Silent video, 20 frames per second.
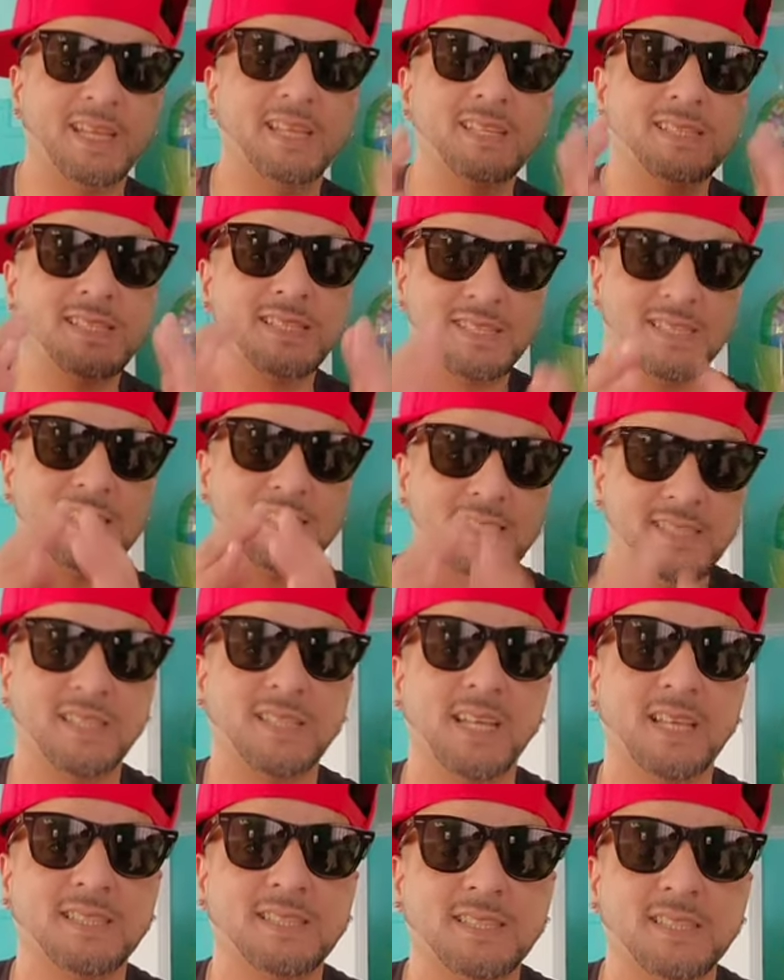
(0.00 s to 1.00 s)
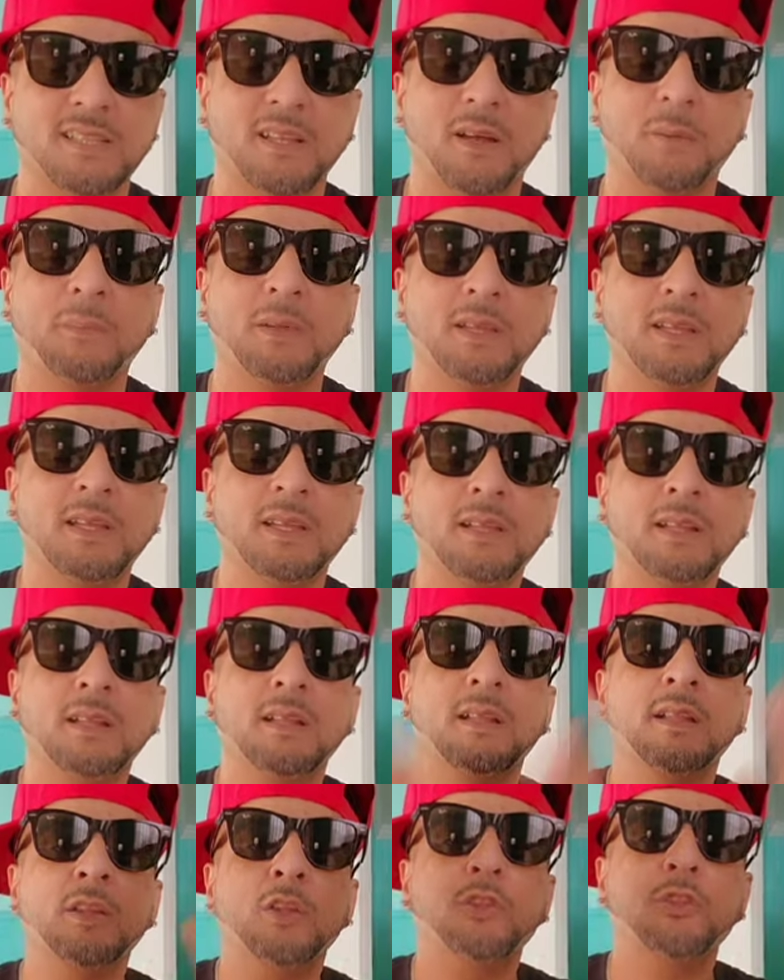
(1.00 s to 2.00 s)
Because it's internet to them.
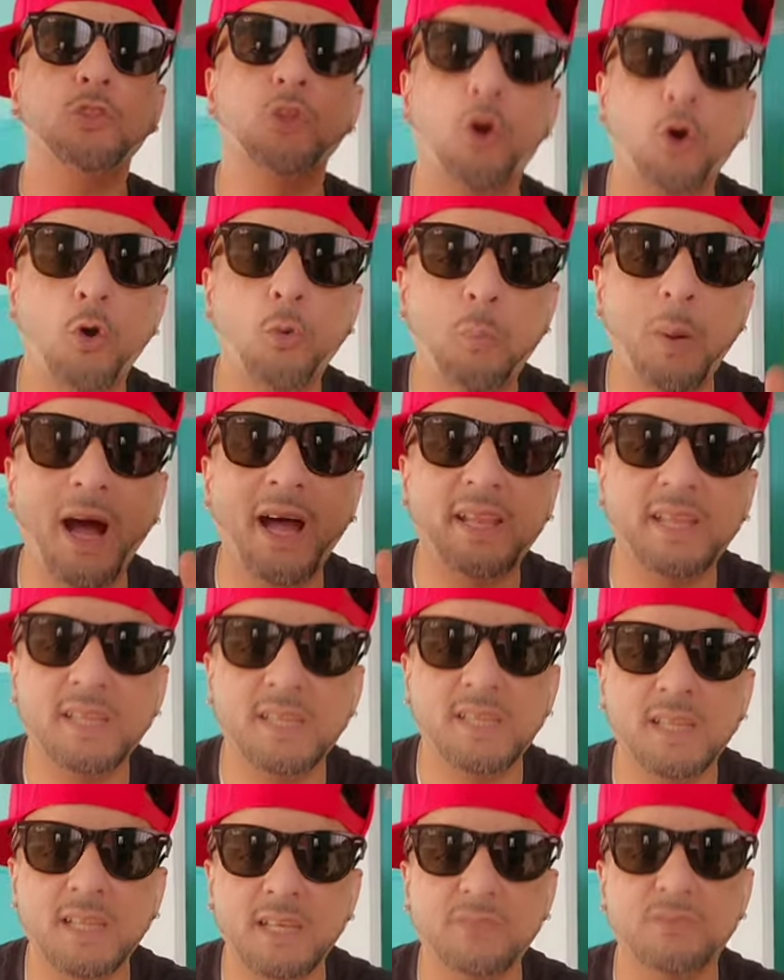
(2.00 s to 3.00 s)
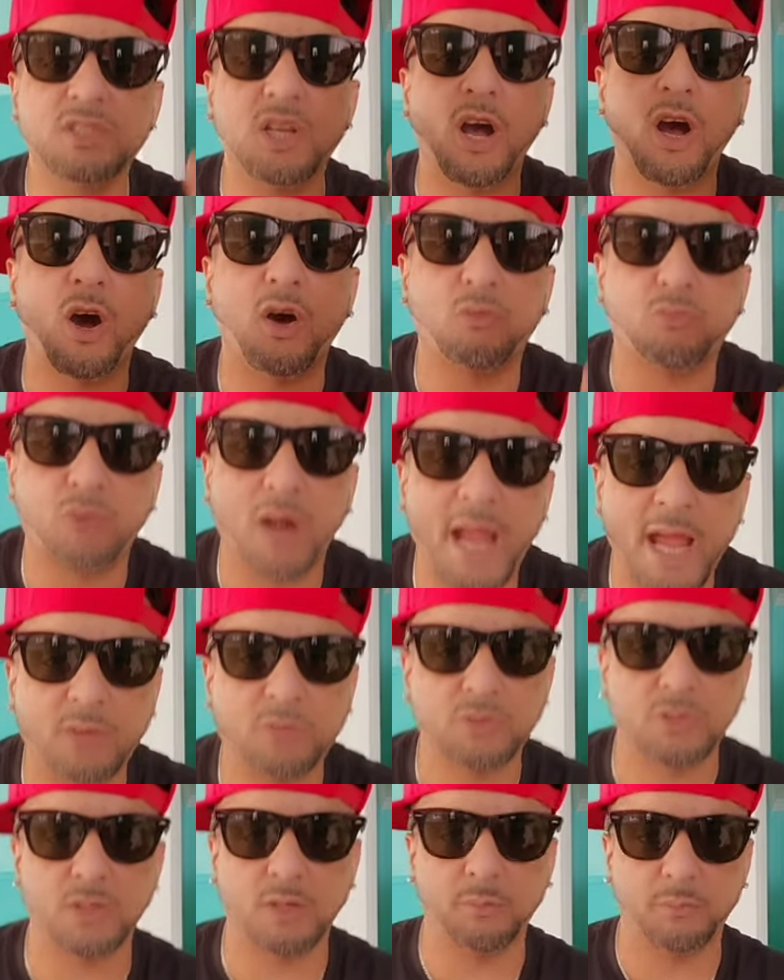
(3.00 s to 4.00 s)
Nobody lives
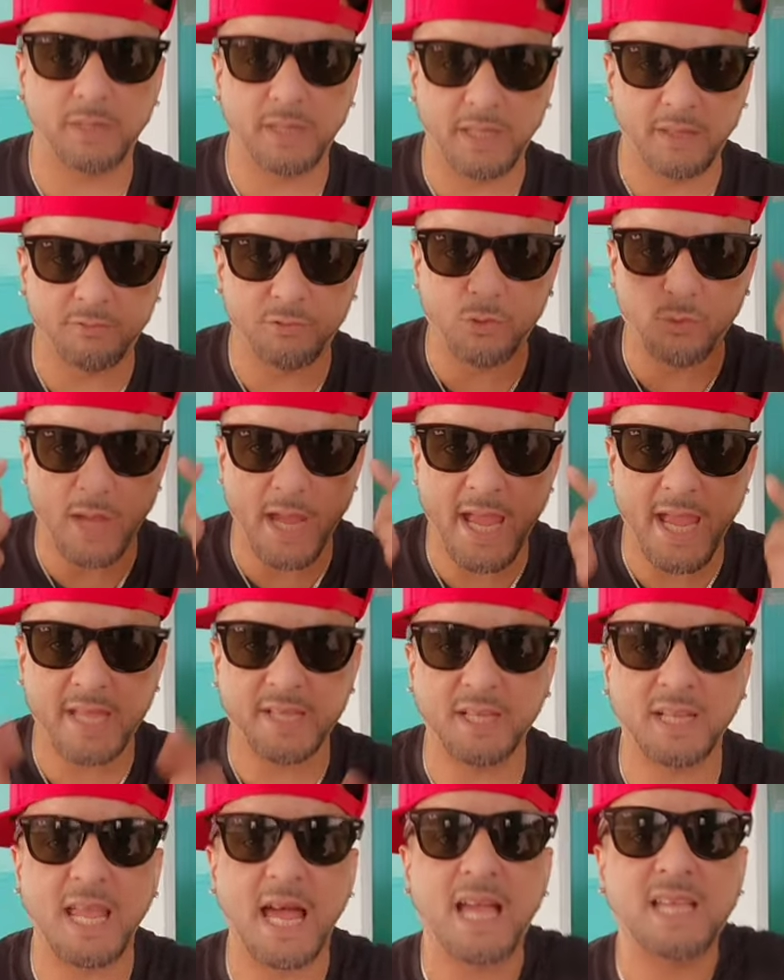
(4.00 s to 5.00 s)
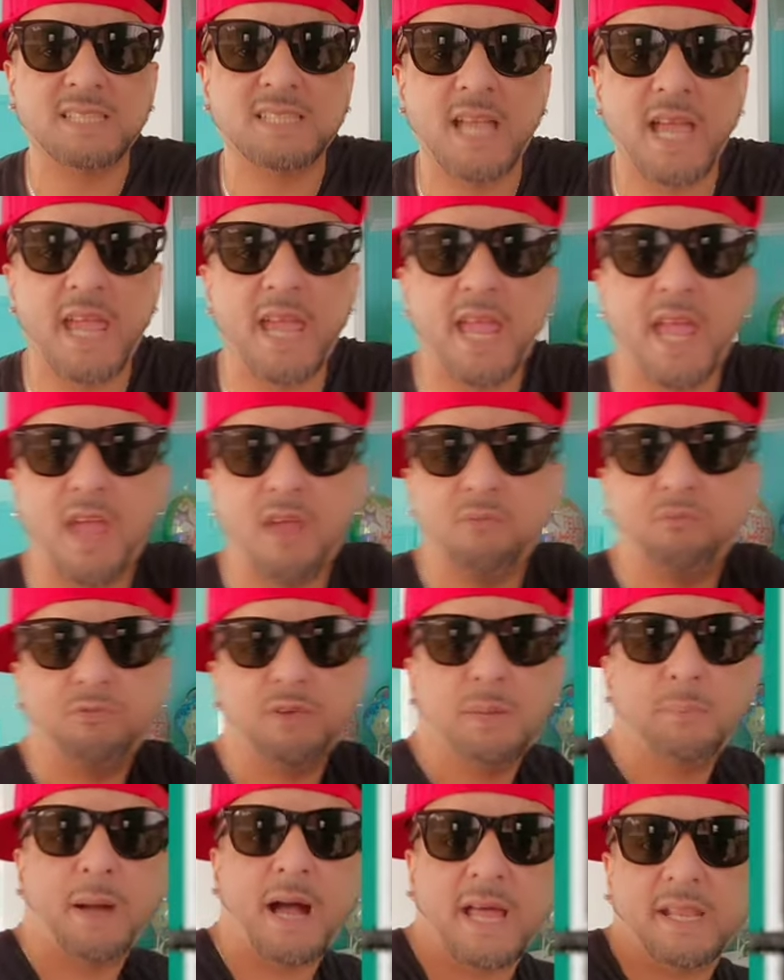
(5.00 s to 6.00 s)
around them. If you analyze,
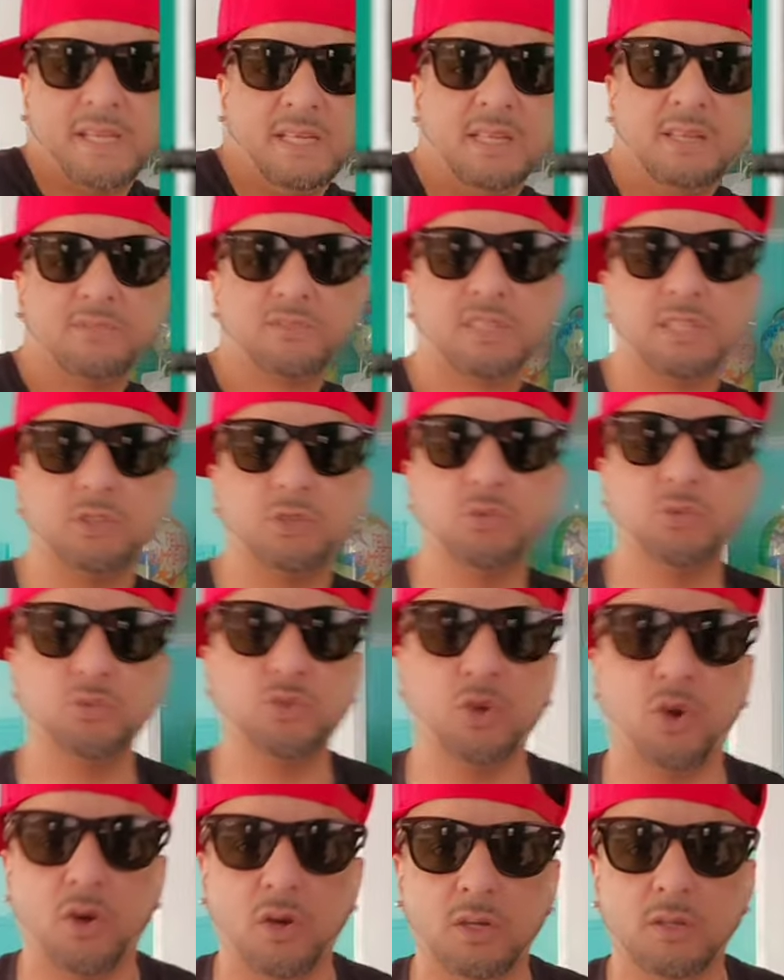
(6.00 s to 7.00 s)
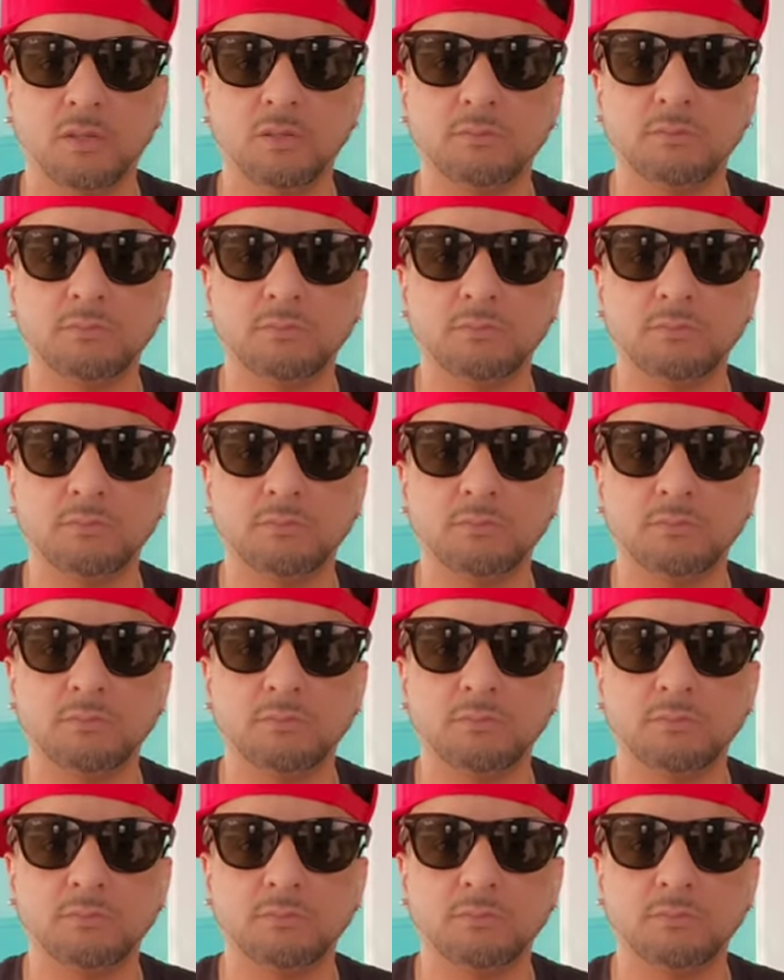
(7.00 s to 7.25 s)
everybody lives in New York.